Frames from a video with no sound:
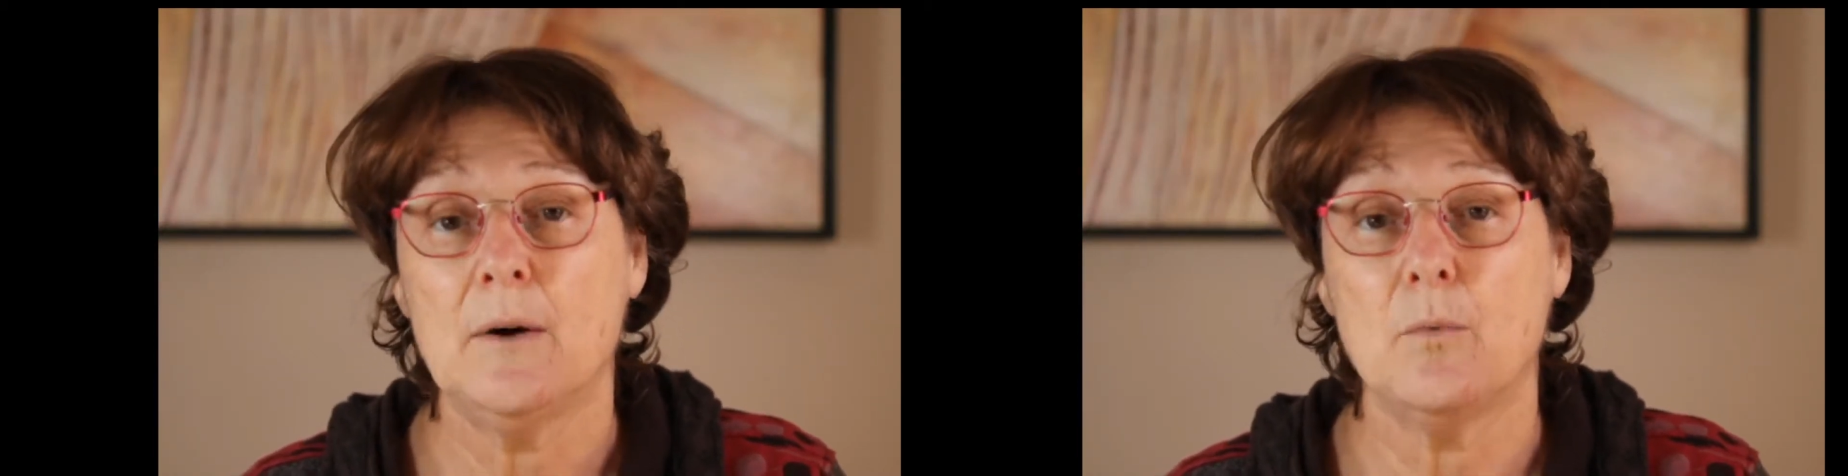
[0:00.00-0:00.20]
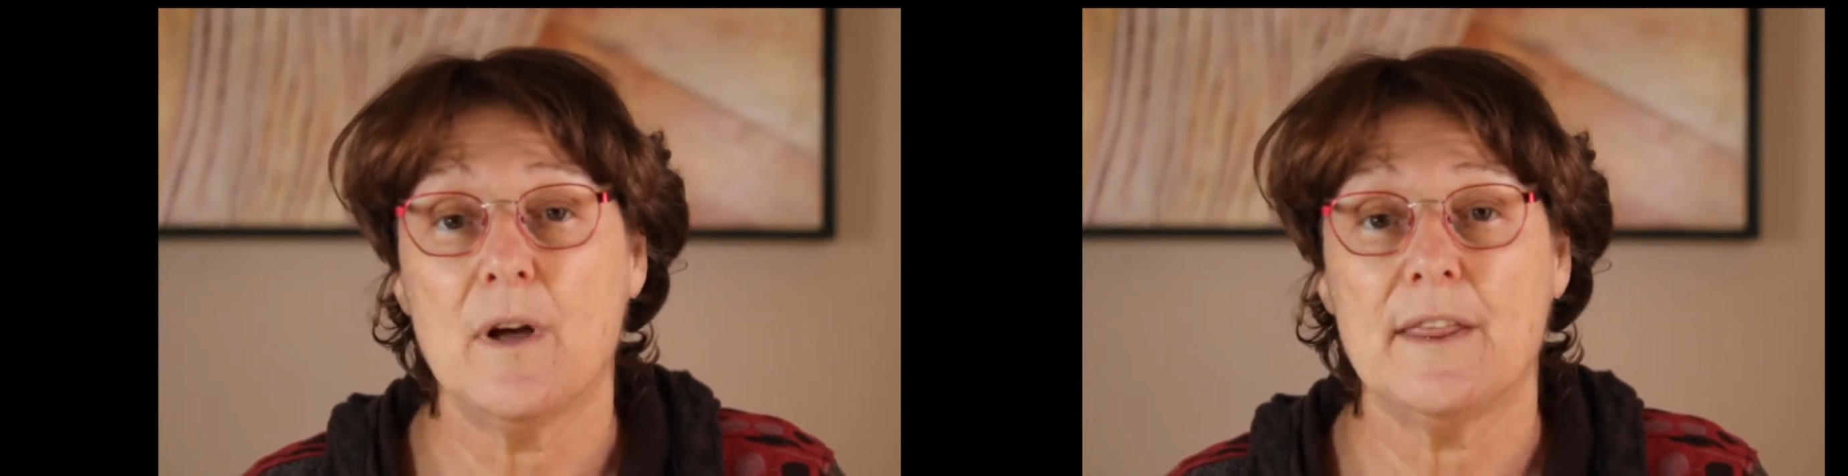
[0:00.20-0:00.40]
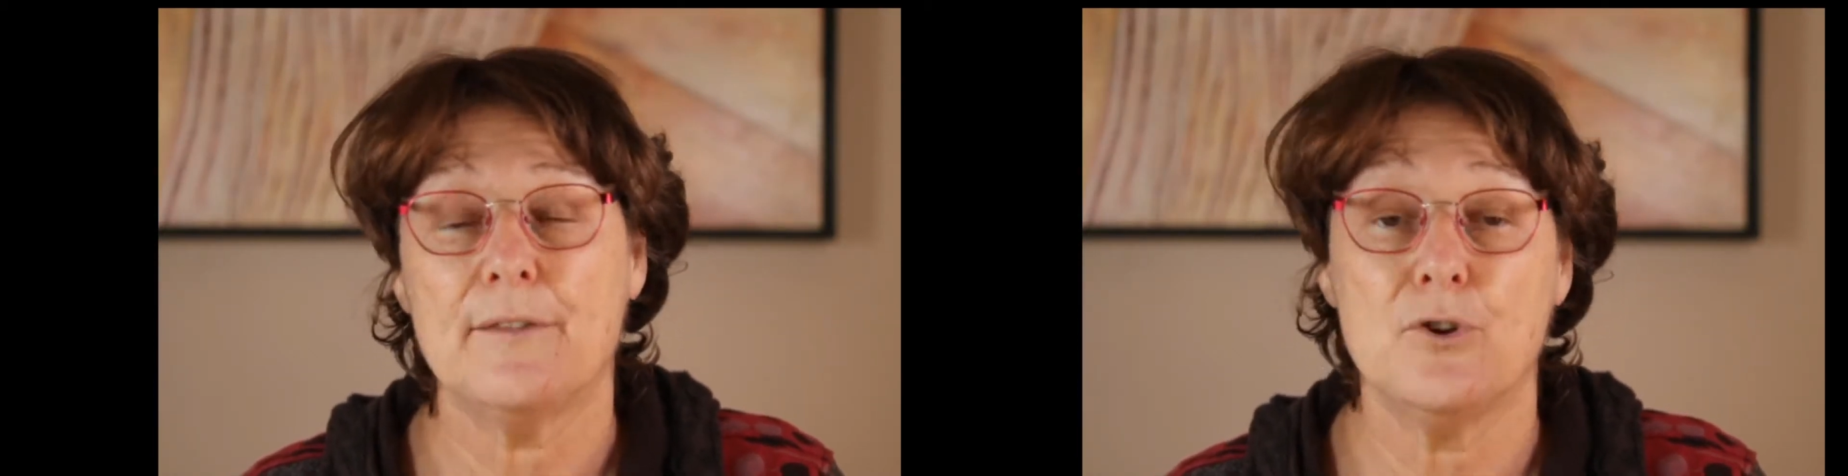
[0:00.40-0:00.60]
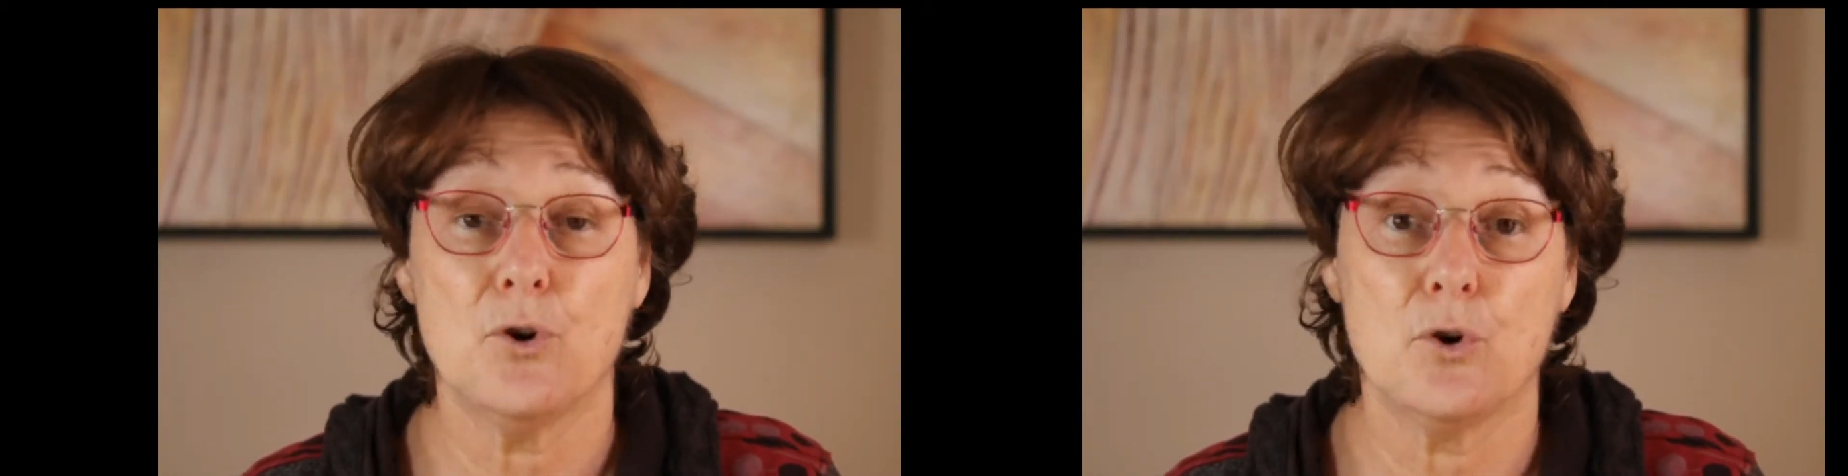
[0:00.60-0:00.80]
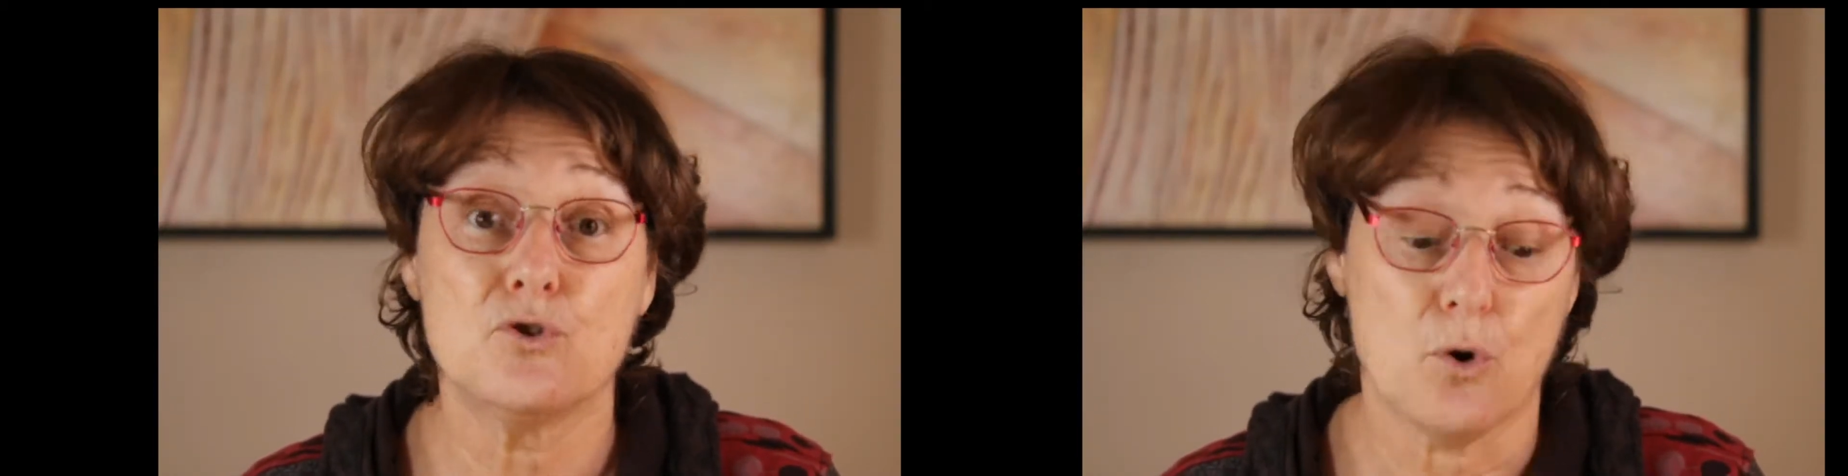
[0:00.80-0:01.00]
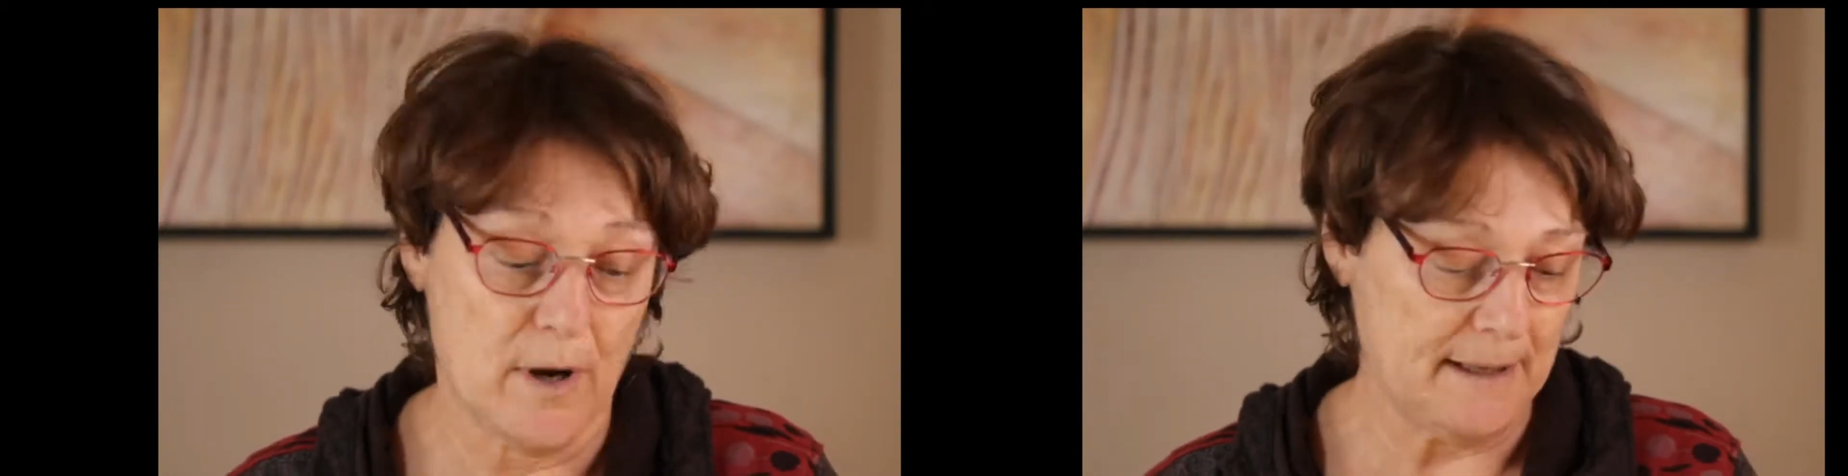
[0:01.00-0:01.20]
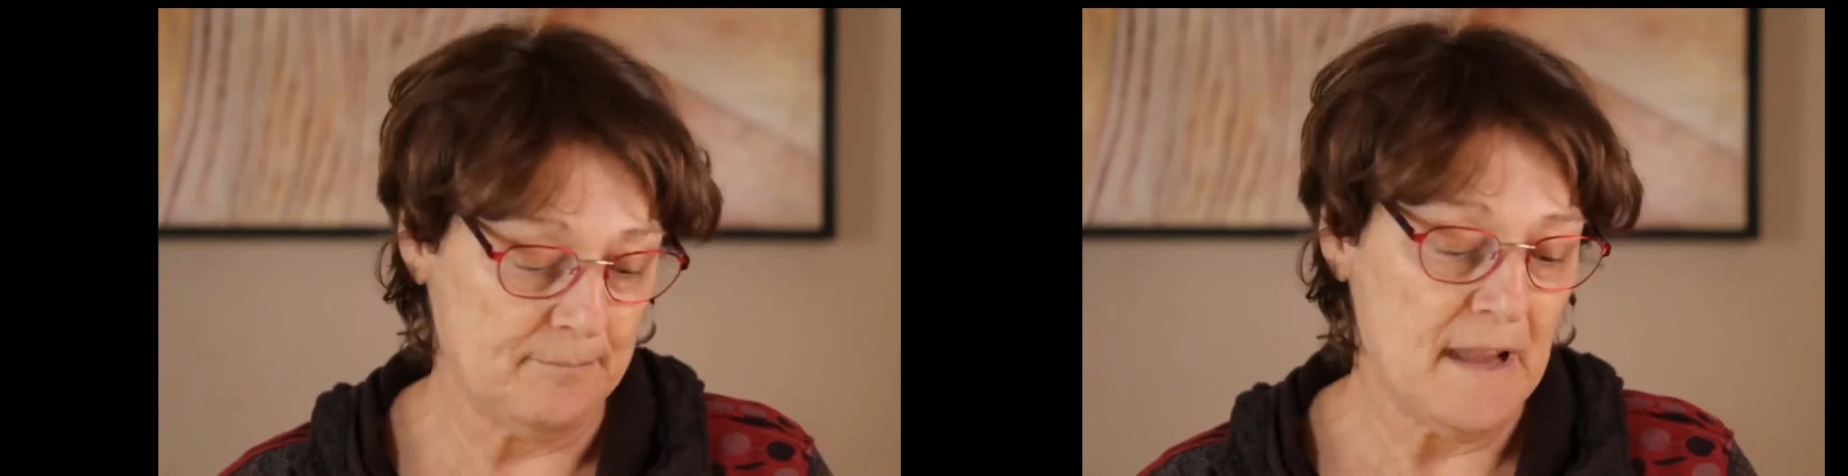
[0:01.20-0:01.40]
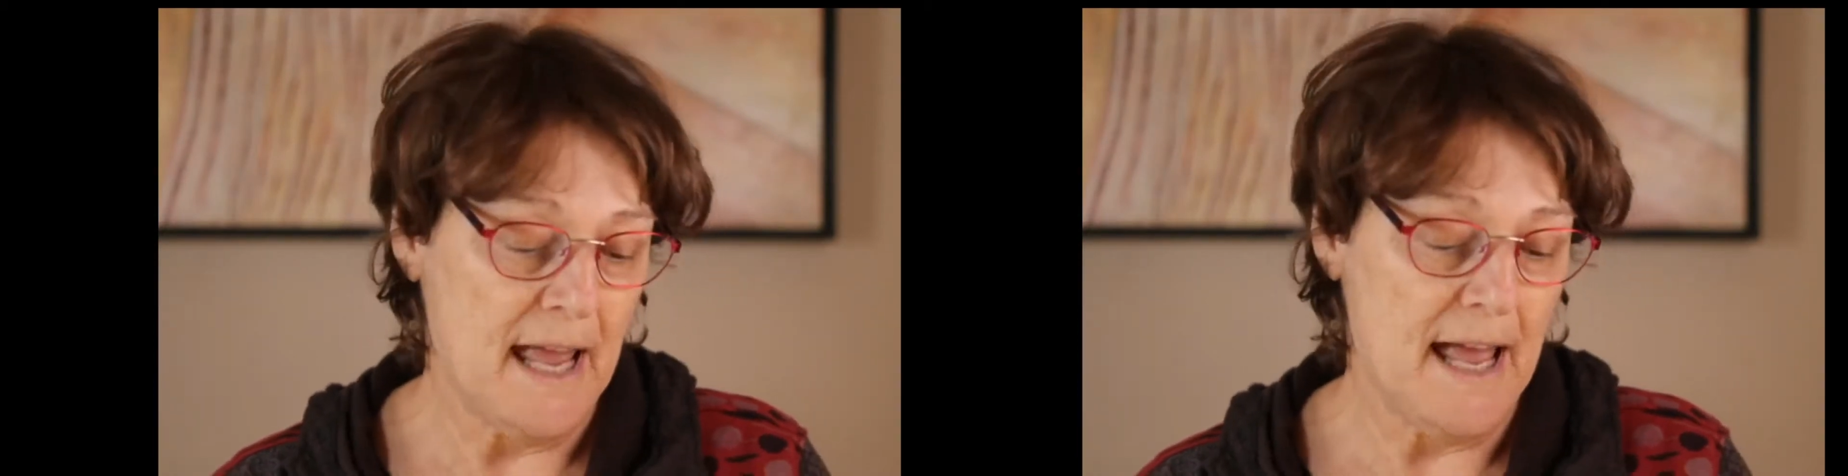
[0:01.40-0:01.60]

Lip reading: with your drawing.